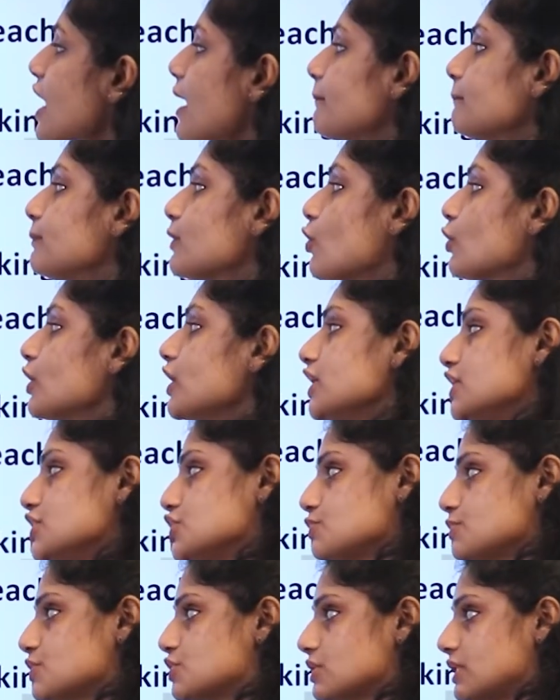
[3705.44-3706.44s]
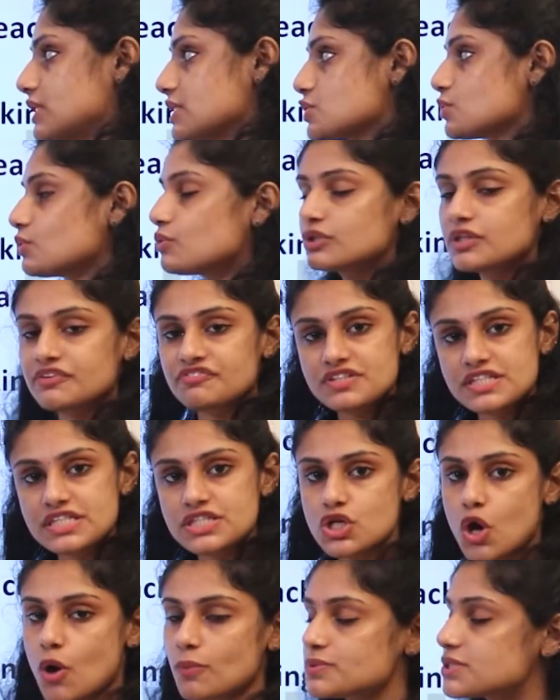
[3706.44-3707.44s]
employee individually. So the
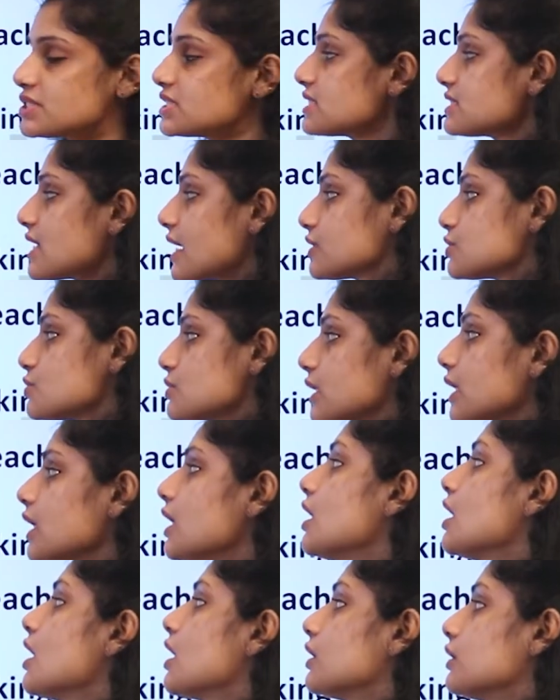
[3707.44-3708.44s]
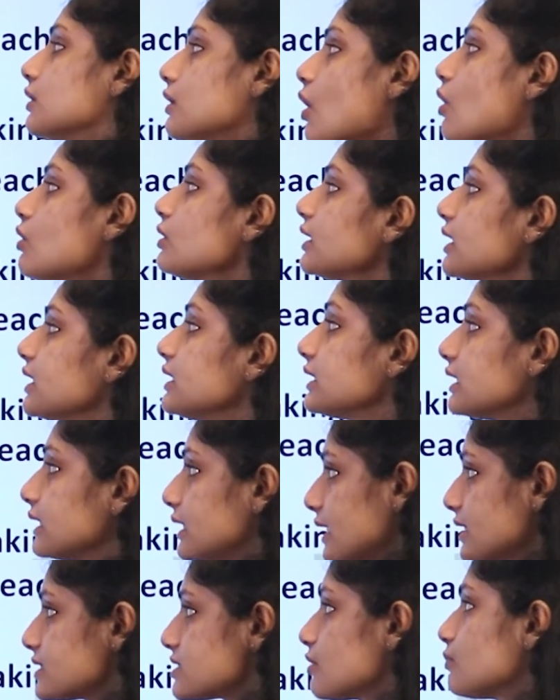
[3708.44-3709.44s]
first option is actually not
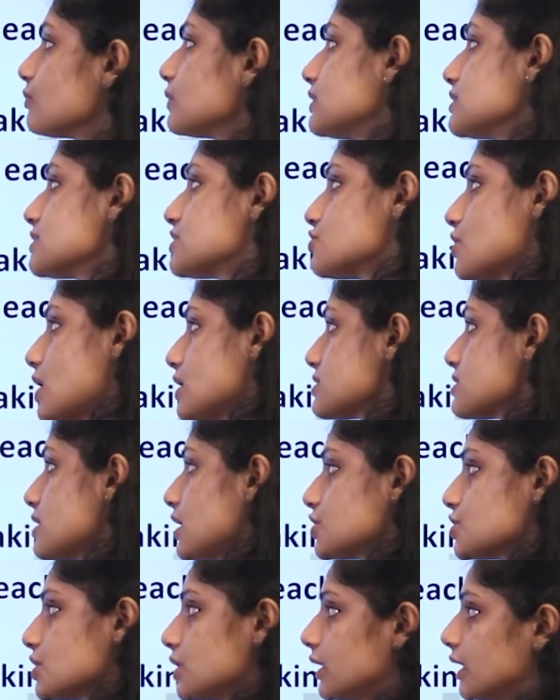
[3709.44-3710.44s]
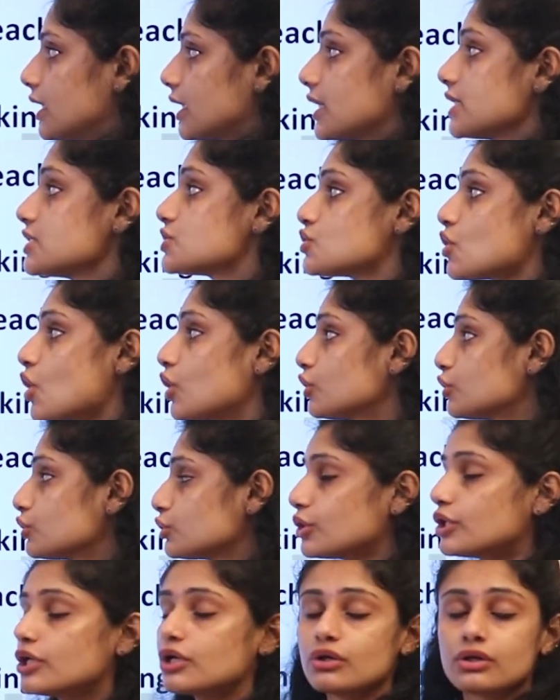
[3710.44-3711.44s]
connected with this transactional leader. He is
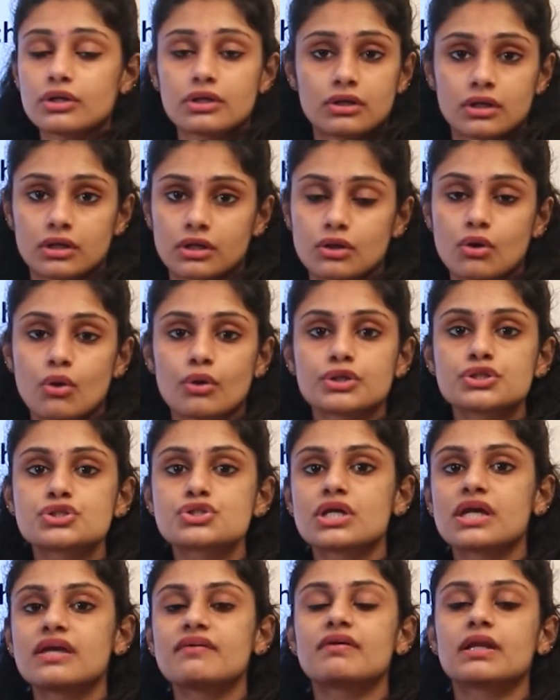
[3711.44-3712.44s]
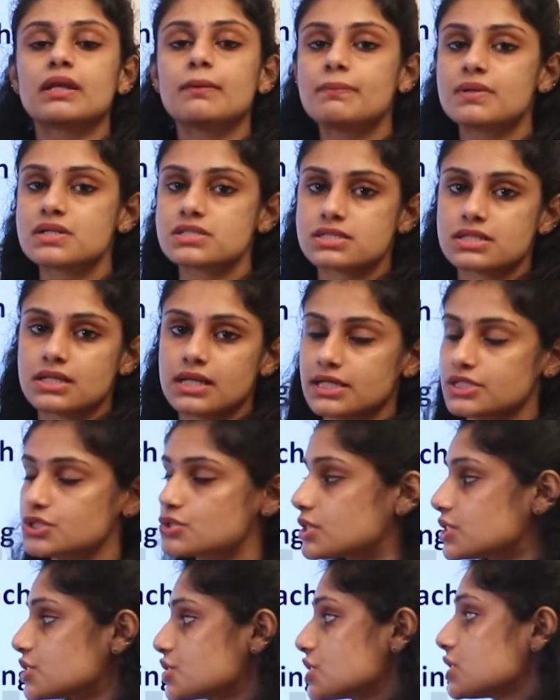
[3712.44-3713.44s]
not going to give any personal
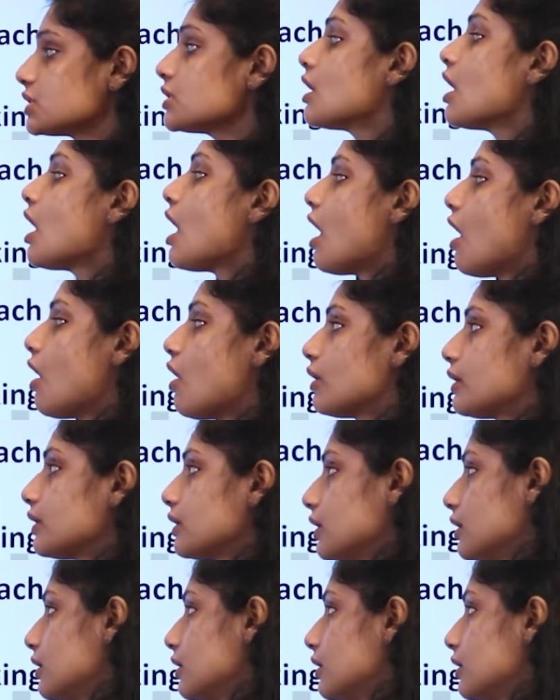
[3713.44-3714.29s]
attention or